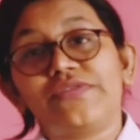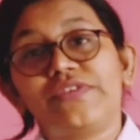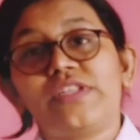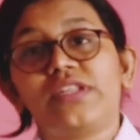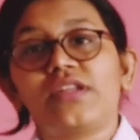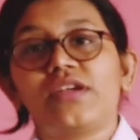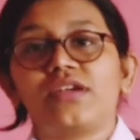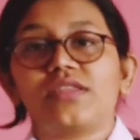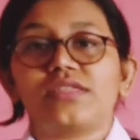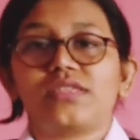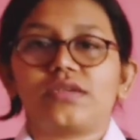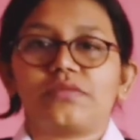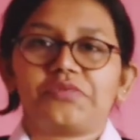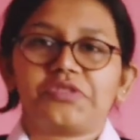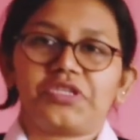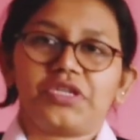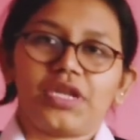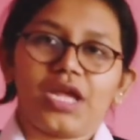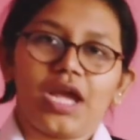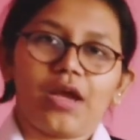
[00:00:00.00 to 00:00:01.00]
in
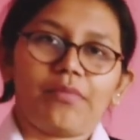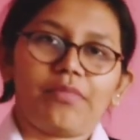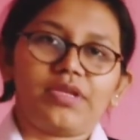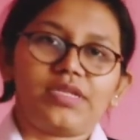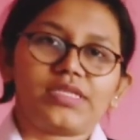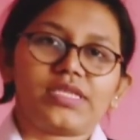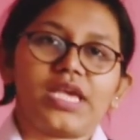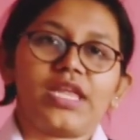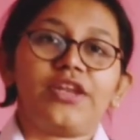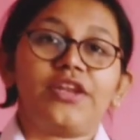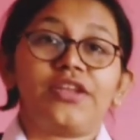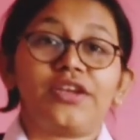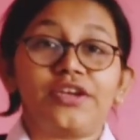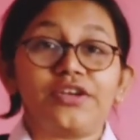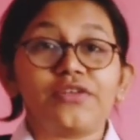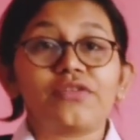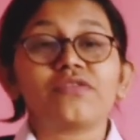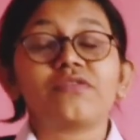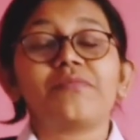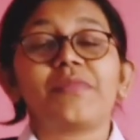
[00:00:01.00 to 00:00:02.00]
consumption habits and
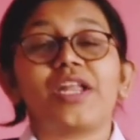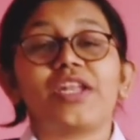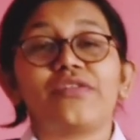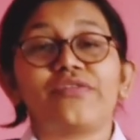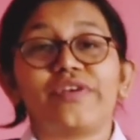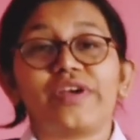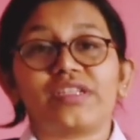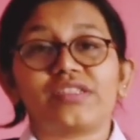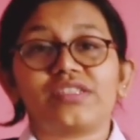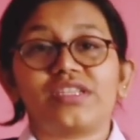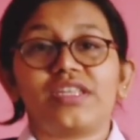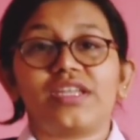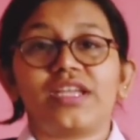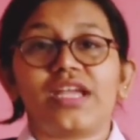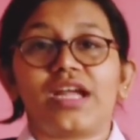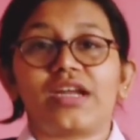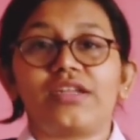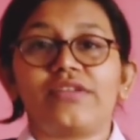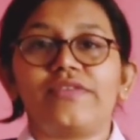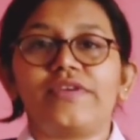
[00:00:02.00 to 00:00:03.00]
reduced manufacturing
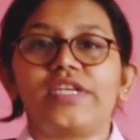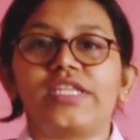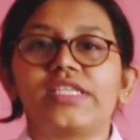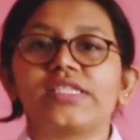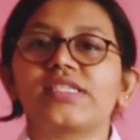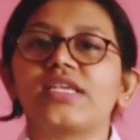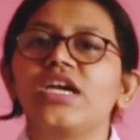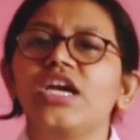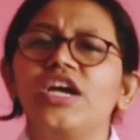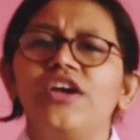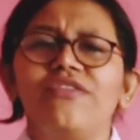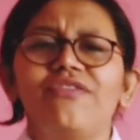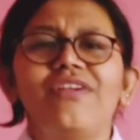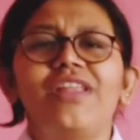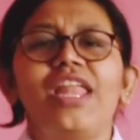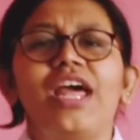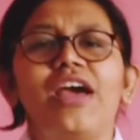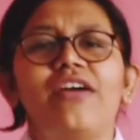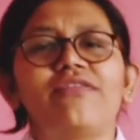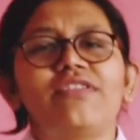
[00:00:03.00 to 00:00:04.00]
activities
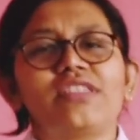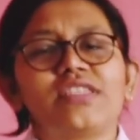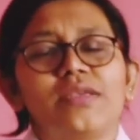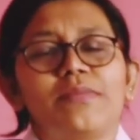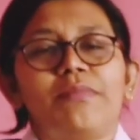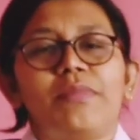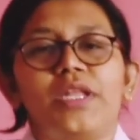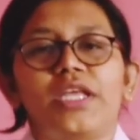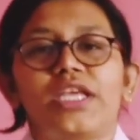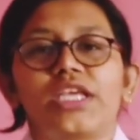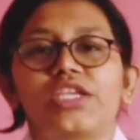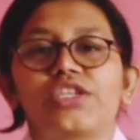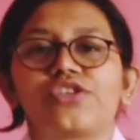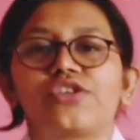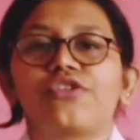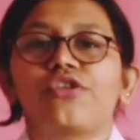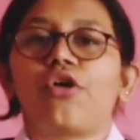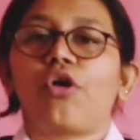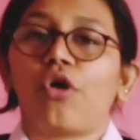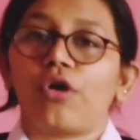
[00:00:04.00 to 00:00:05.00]
will have its
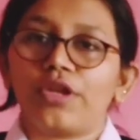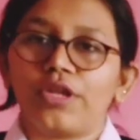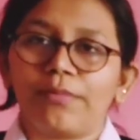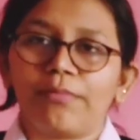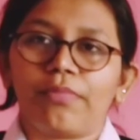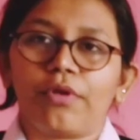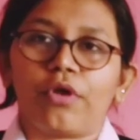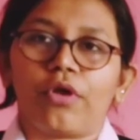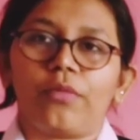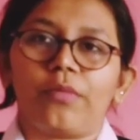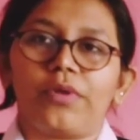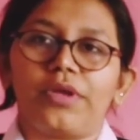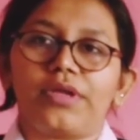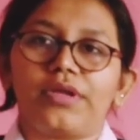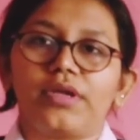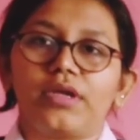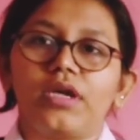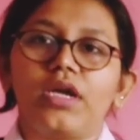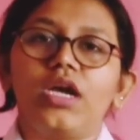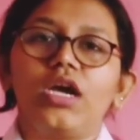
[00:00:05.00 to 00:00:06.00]
implication on employment.
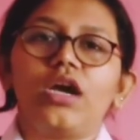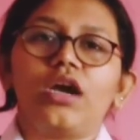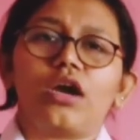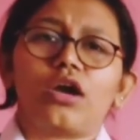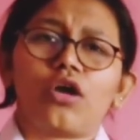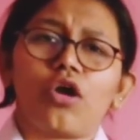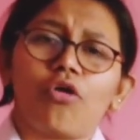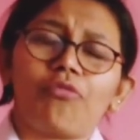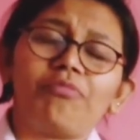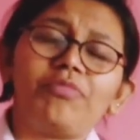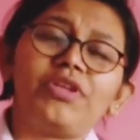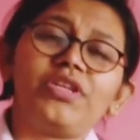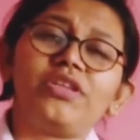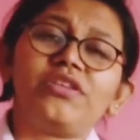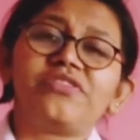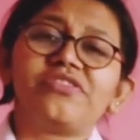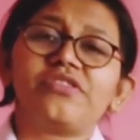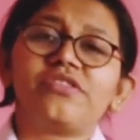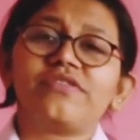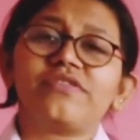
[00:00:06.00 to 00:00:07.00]
A
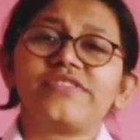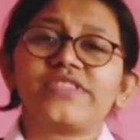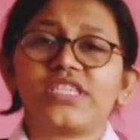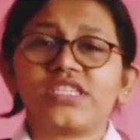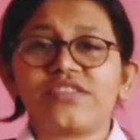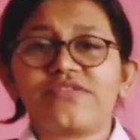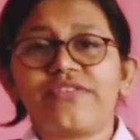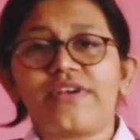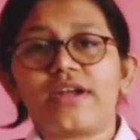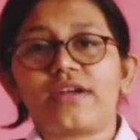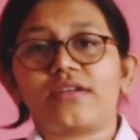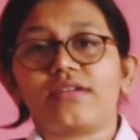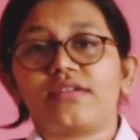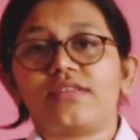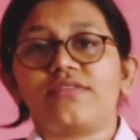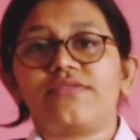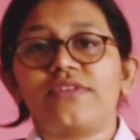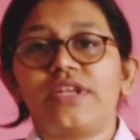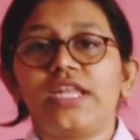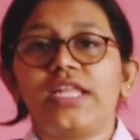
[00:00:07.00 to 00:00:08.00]
combination of such
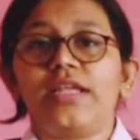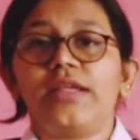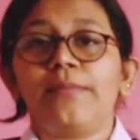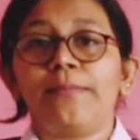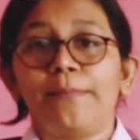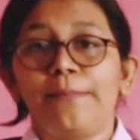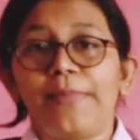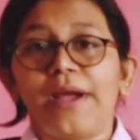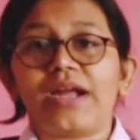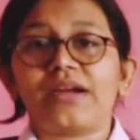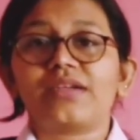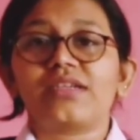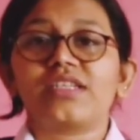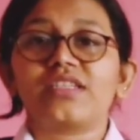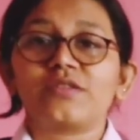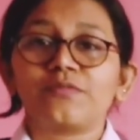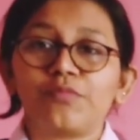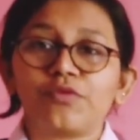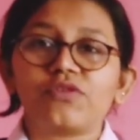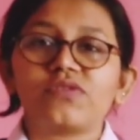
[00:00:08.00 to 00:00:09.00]
factors will impact
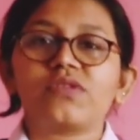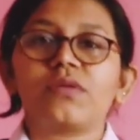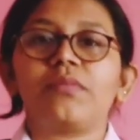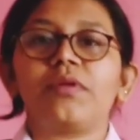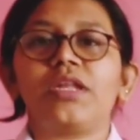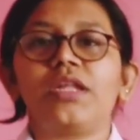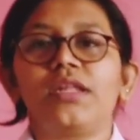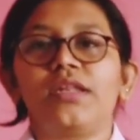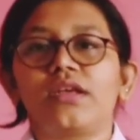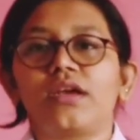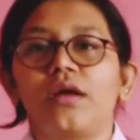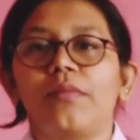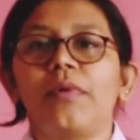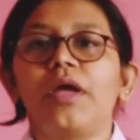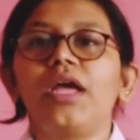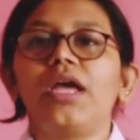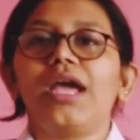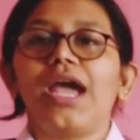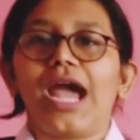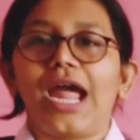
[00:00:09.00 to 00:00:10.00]
disposable income
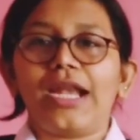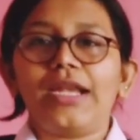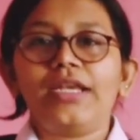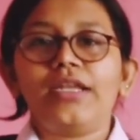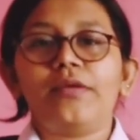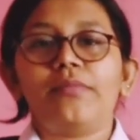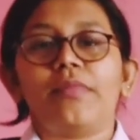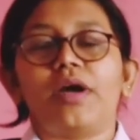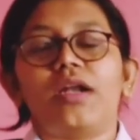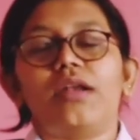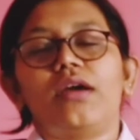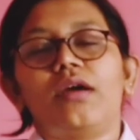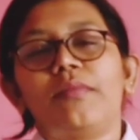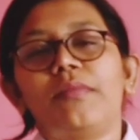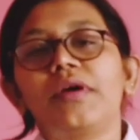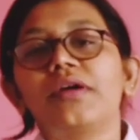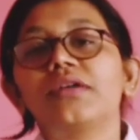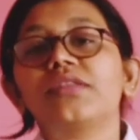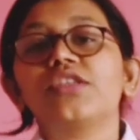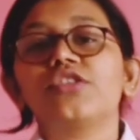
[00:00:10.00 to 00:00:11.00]
and demand
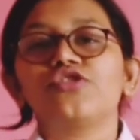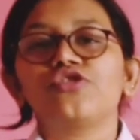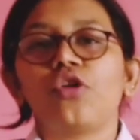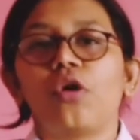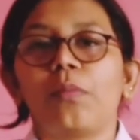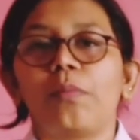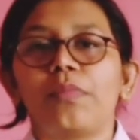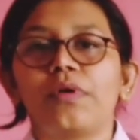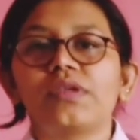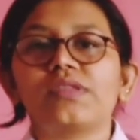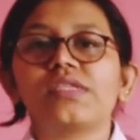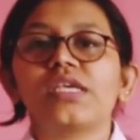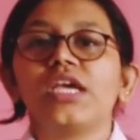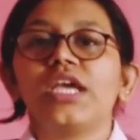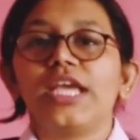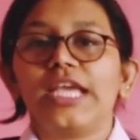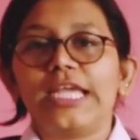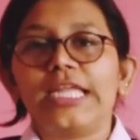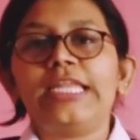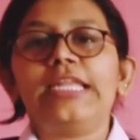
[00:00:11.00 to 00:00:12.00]
among the shoppers
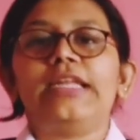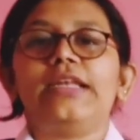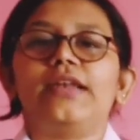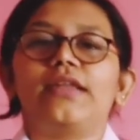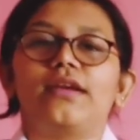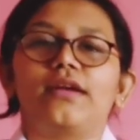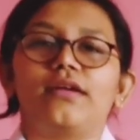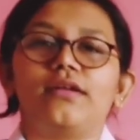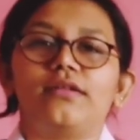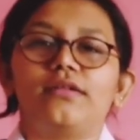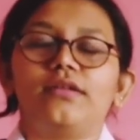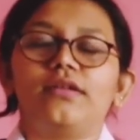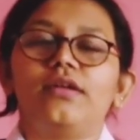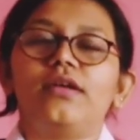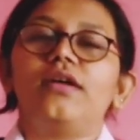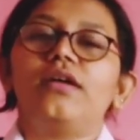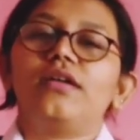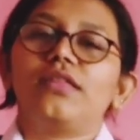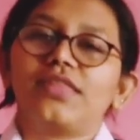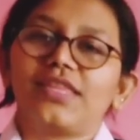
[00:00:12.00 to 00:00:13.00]
in India.
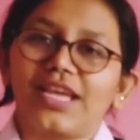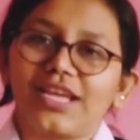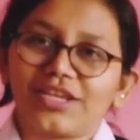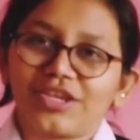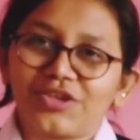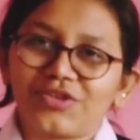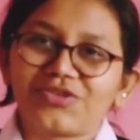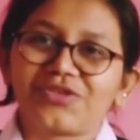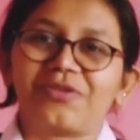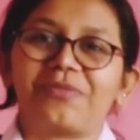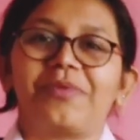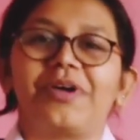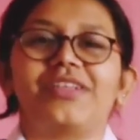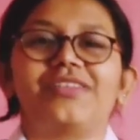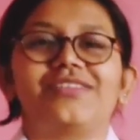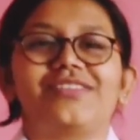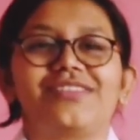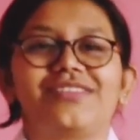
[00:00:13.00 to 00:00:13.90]
Thank you so much.